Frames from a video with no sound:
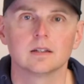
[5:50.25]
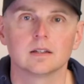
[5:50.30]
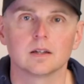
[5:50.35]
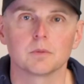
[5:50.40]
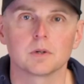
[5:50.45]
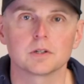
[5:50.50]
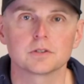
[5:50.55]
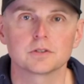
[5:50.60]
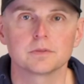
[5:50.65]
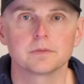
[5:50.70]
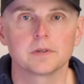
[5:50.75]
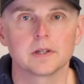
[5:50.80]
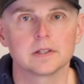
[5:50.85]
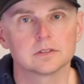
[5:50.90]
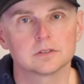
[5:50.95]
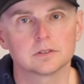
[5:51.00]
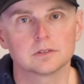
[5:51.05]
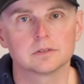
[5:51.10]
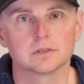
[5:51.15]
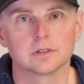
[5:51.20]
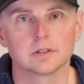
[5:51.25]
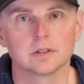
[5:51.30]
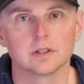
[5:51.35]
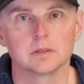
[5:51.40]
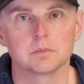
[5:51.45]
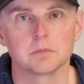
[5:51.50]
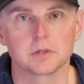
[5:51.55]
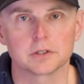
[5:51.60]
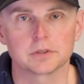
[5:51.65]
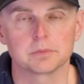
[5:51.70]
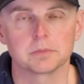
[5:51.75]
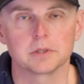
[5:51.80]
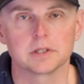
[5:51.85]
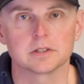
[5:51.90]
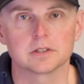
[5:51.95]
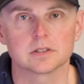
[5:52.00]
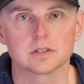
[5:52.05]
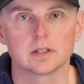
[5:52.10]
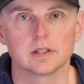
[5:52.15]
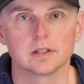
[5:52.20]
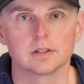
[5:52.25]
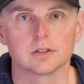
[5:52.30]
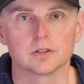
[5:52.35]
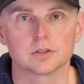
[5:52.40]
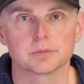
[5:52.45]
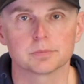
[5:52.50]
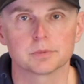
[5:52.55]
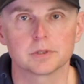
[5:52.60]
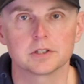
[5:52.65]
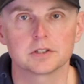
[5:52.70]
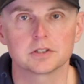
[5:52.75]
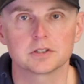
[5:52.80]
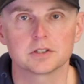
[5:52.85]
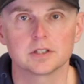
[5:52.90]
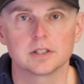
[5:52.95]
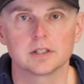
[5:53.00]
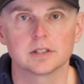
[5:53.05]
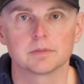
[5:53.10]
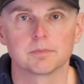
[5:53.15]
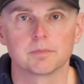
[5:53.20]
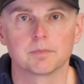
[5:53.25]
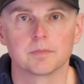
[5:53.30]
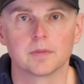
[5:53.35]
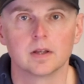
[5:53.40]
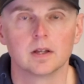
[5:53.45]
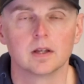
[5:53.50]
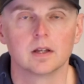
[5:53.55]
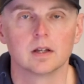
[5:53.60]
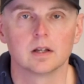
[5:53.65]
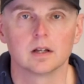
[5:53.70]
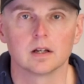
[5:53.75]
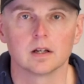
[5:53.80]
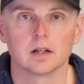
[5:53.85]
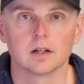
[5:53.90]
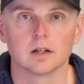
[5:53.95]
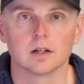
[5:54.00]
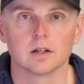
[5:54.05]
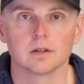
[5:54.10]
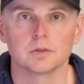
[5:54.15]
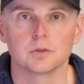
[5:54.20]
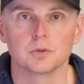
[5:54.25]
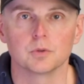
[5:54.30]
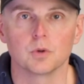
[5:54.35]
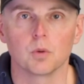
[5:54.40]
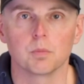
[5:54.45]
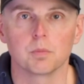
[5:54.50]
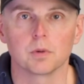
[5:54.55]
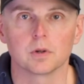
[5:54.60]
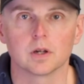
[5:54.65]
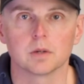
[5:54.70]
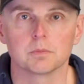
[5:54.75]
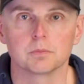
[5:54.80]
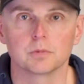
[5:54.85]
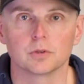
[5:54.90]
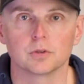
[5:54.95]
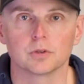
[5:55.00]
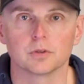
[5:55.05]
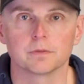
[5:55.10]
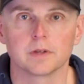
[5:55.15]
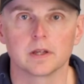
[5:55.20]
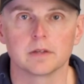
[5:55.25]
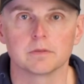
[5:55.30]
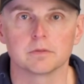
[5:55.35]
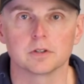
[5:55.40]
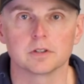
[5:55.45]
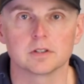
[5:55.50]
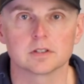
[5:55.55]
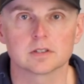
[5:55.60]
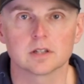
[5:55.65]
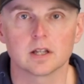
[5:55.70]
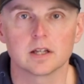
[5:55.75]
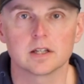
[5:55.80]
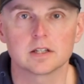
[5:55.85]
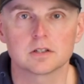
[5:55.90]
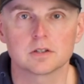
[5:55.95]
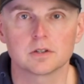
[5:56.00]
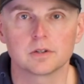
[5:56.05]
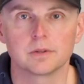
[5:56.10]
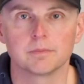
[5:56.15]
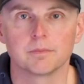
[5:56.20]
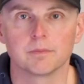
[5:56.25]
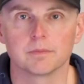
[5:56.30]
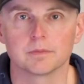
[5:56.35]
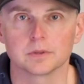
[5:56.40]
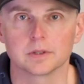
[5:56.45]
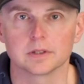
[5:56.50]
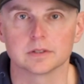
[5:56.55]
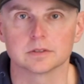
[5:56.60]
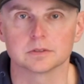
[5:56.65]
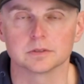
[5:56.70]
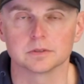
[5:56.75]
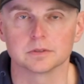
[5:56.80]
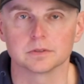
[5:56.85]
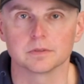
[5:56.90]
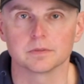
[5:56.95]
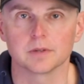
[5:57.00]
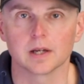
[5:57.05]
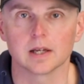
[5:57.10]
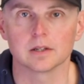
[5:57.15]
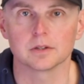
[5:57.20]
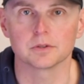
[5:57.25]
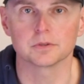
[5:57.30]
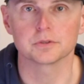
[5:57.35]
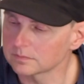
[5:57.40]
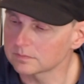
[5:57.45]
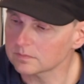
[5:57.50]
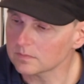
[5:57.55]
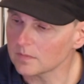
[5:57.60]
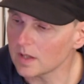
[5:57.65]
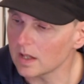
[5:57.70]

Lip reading: Now, once you've entered the measurements in the spreadsheet, you open up your favorite slicer to enter the values.